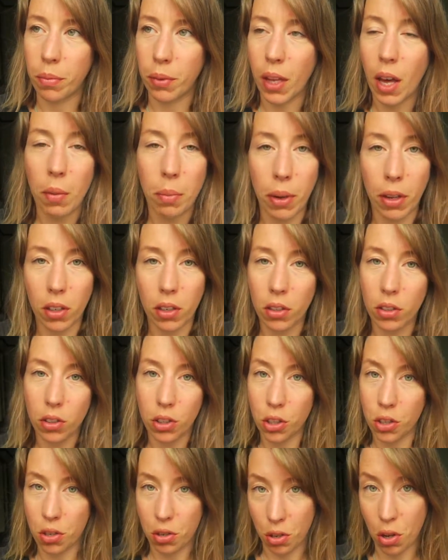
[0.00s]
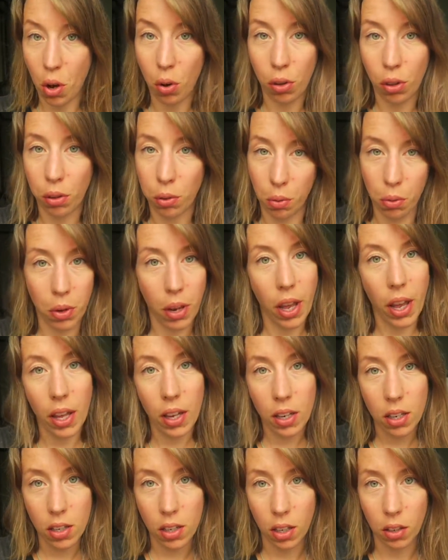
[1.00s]
Yeah, but just go through
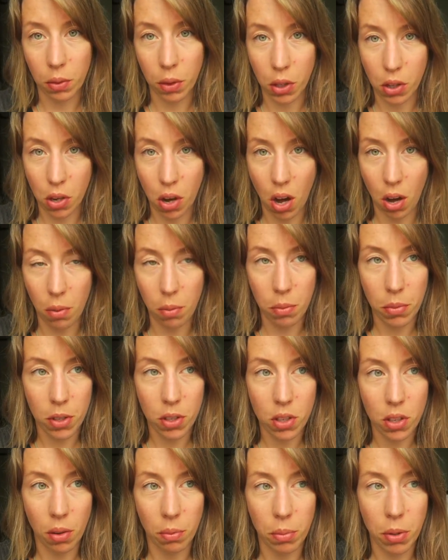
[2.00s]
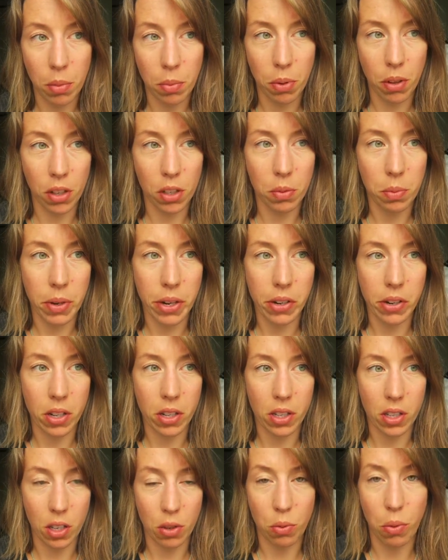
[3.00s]
that. It will come. Some people
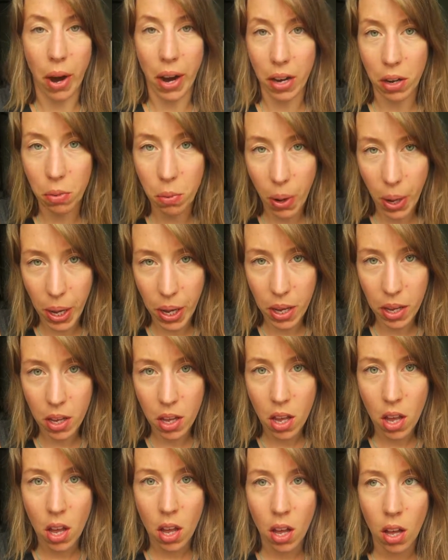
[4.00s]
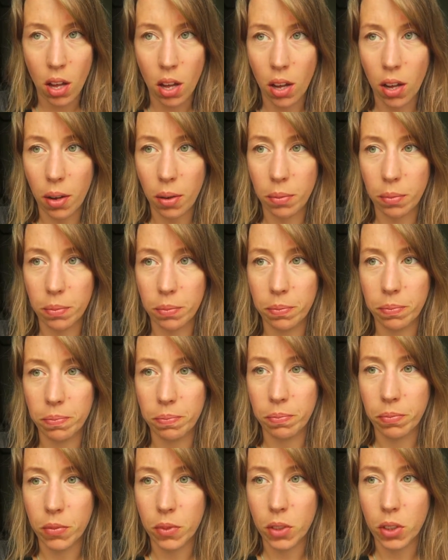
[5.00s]
experience it right away,
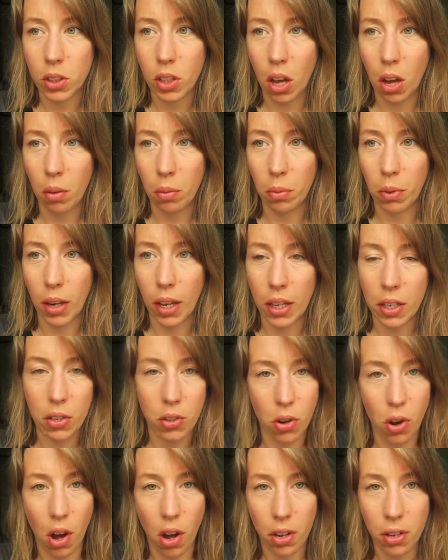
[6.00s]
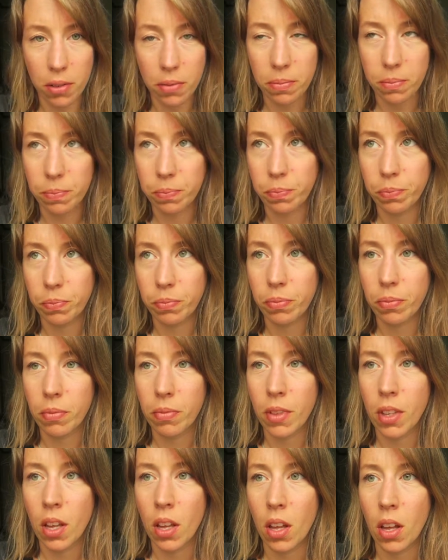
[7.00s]
some later on.
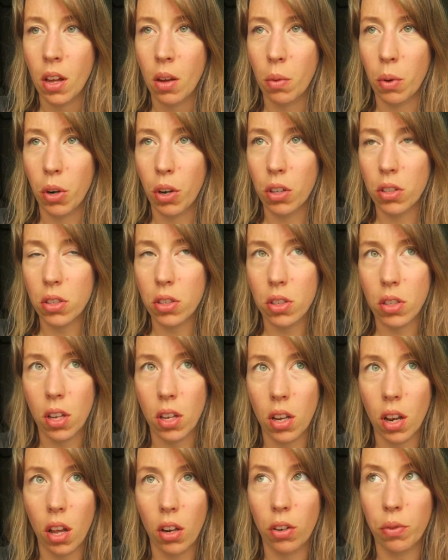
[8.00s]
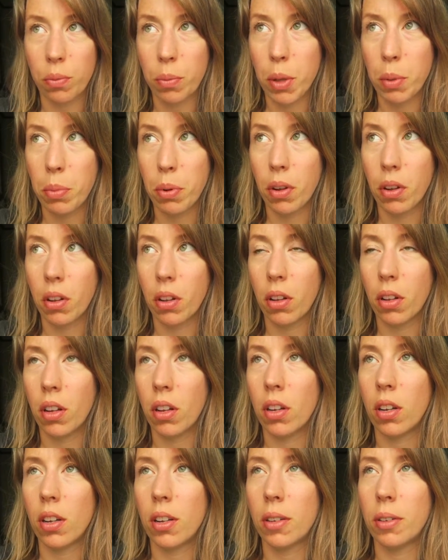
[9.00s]
What also a lot of
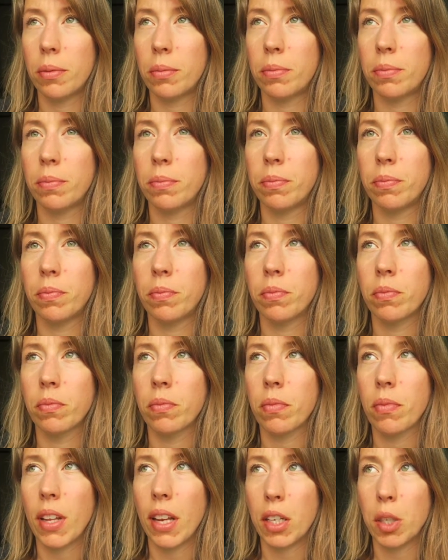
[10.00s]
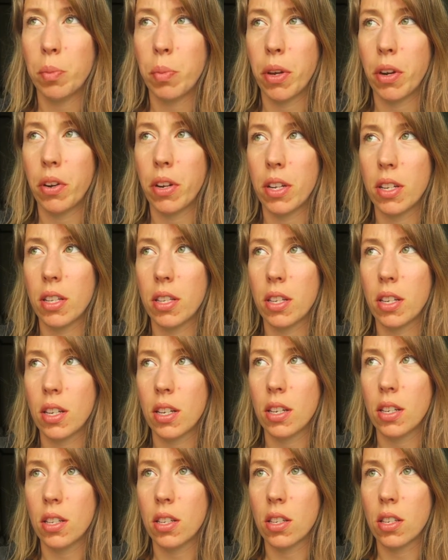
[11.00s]
people experience
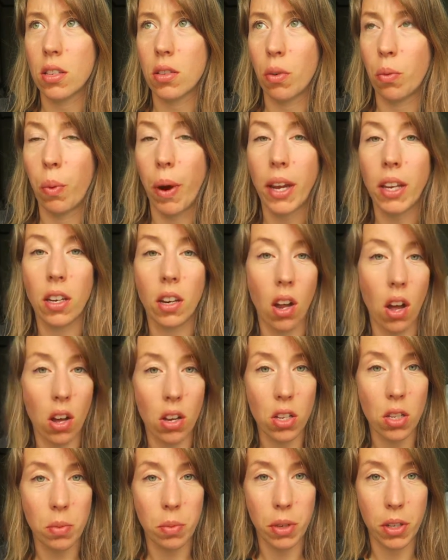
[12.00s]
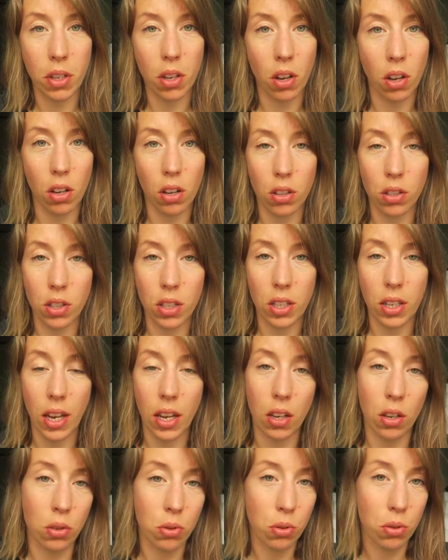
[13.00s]
is weight loss, because
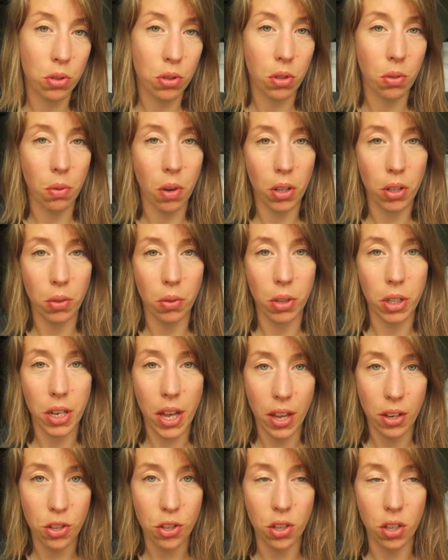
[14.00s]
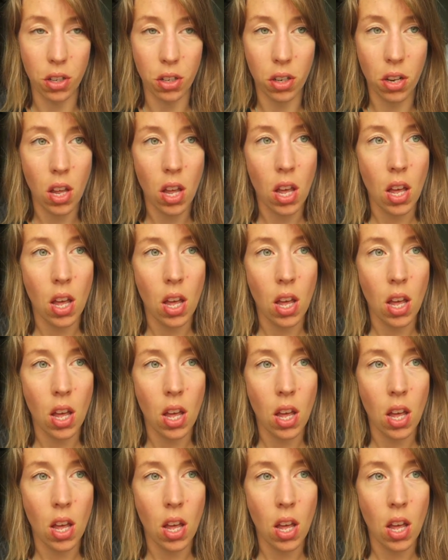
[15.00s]
they lose the water retention.